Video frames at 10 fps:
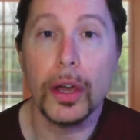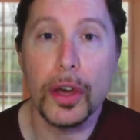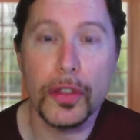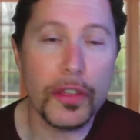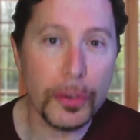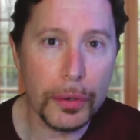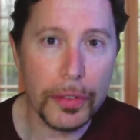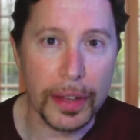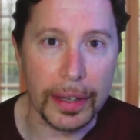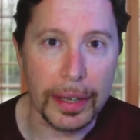The third
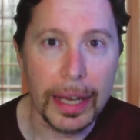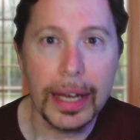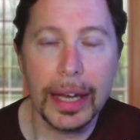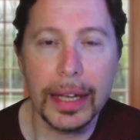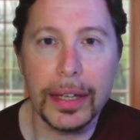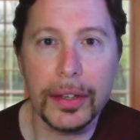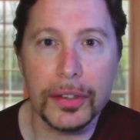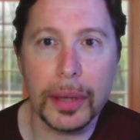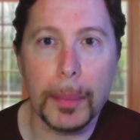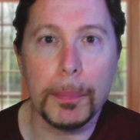thing
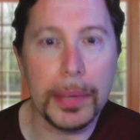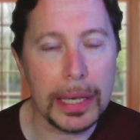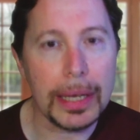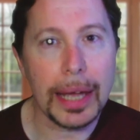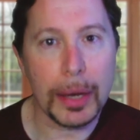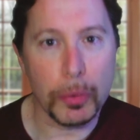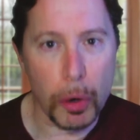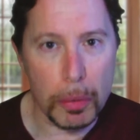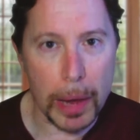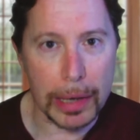is being a
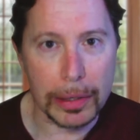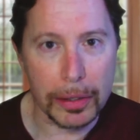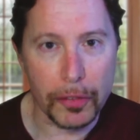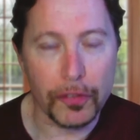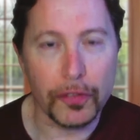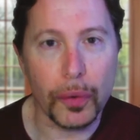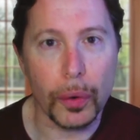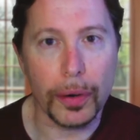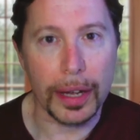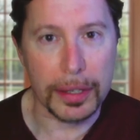role model for
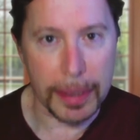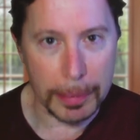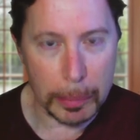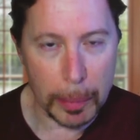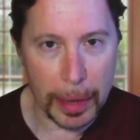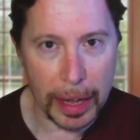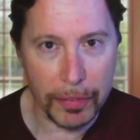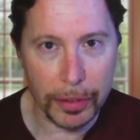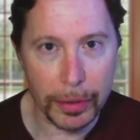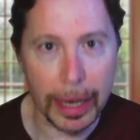acceptable
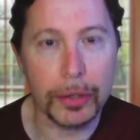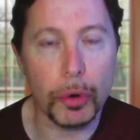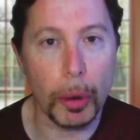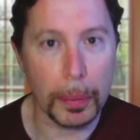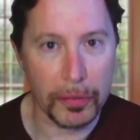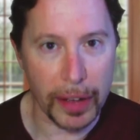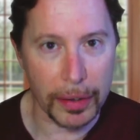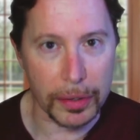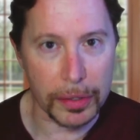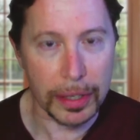behavior and corporate
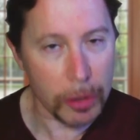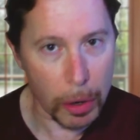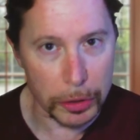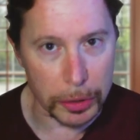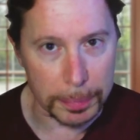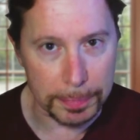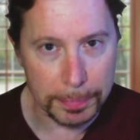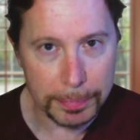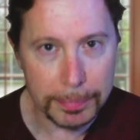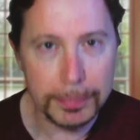values and culture.
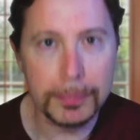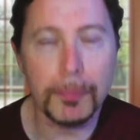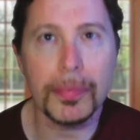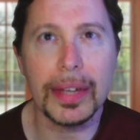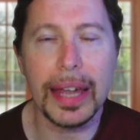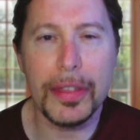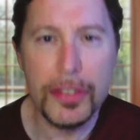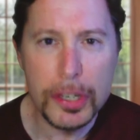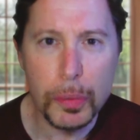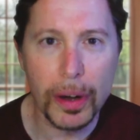And
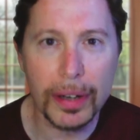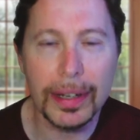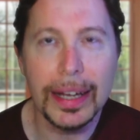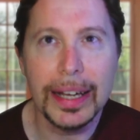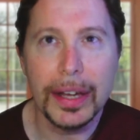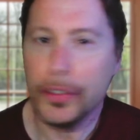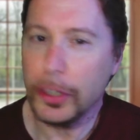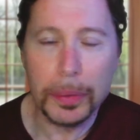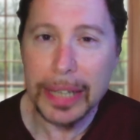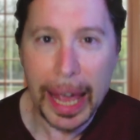this one, this
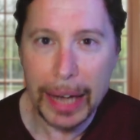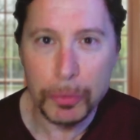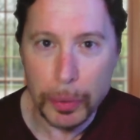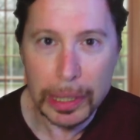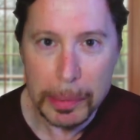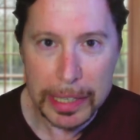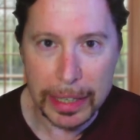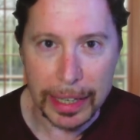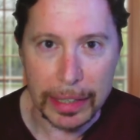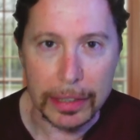one can't really be
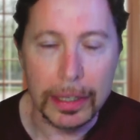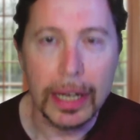delegated.